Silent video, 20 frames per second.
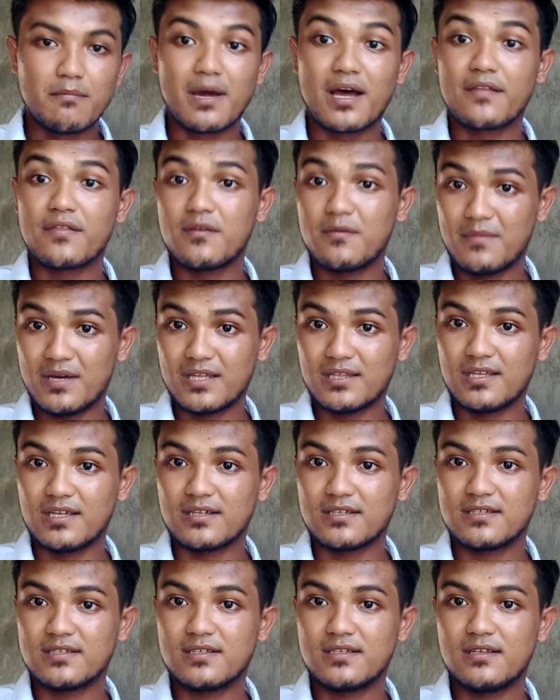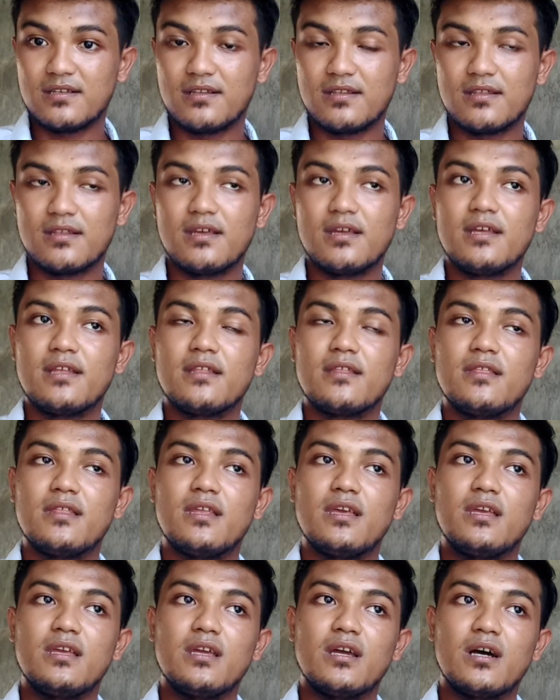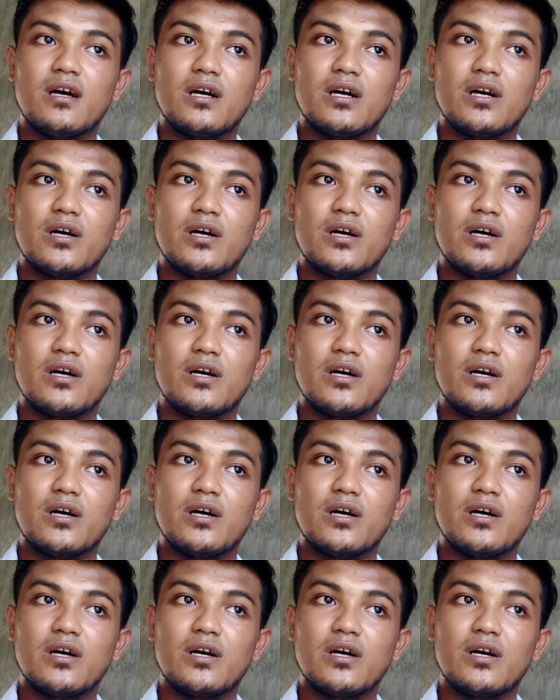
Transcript: mathematics, the